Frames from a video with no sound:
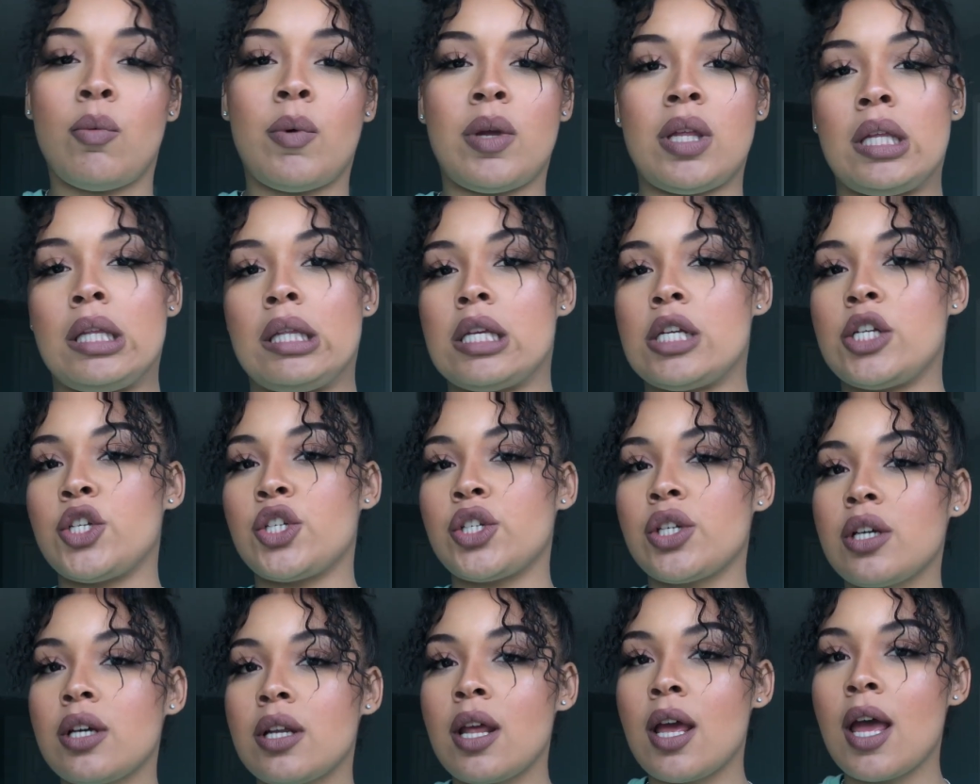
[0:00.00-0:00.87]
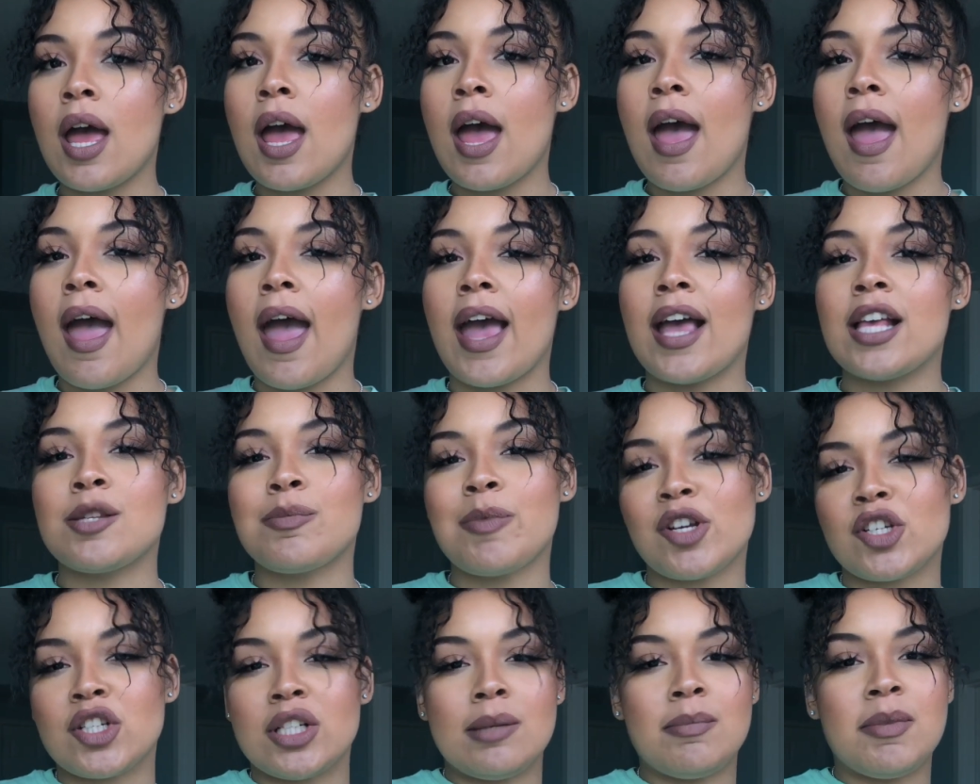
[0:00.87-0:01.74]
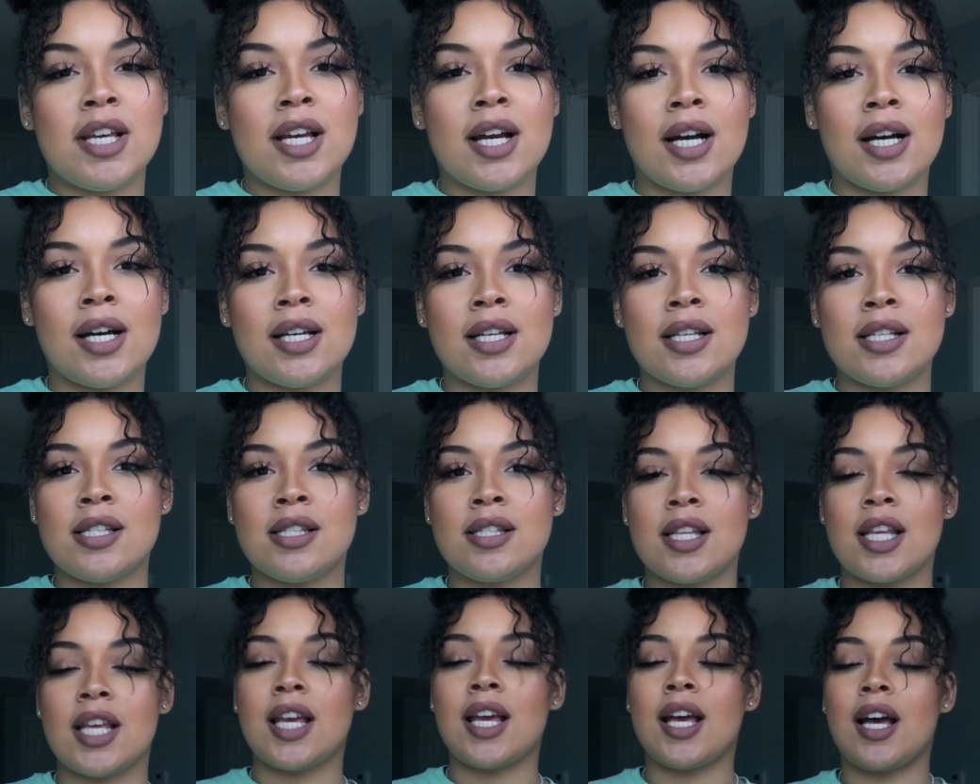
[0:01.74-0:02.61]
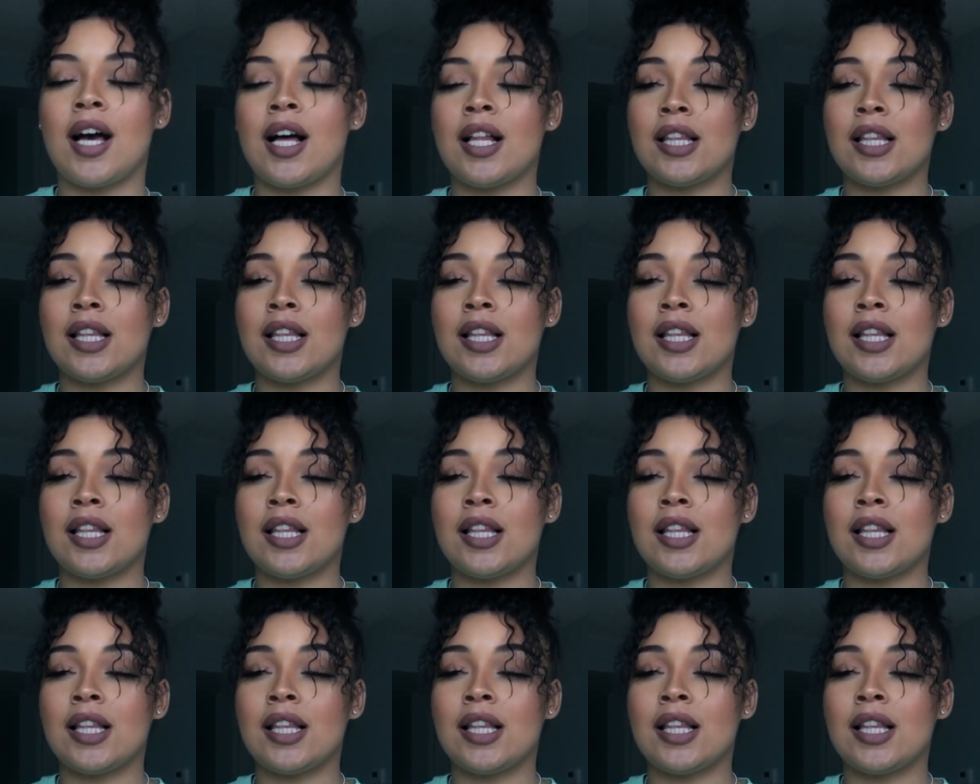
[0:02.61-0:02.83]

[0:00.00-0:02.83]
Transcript: way that they should, especially because a